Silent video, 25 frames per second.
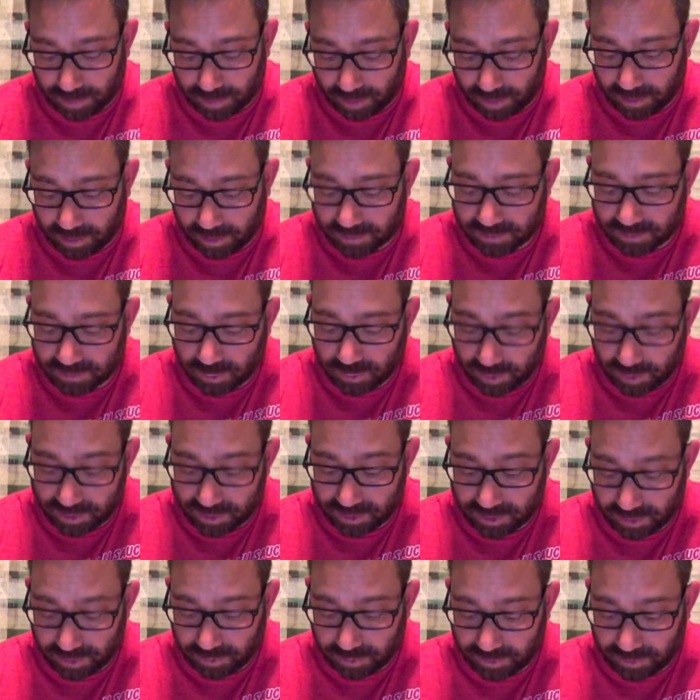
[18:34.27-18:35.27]
part,
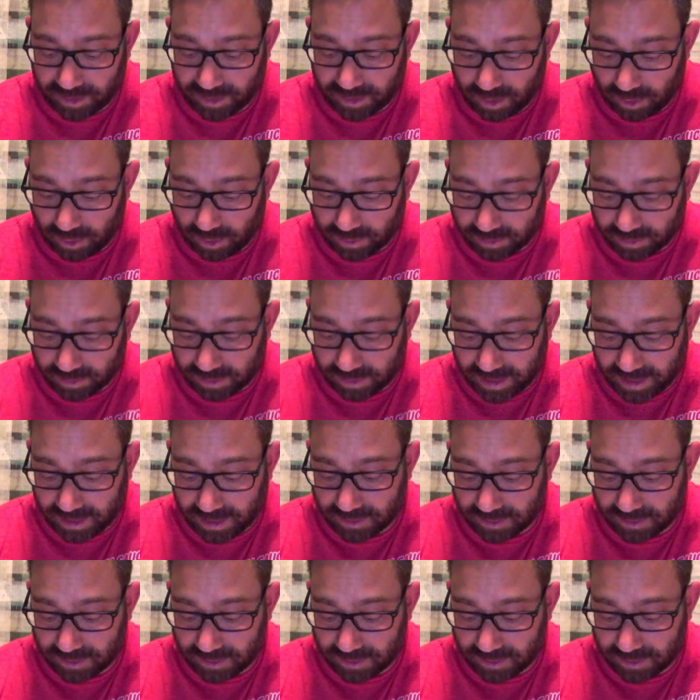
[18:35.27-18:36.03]
question 3, article 8.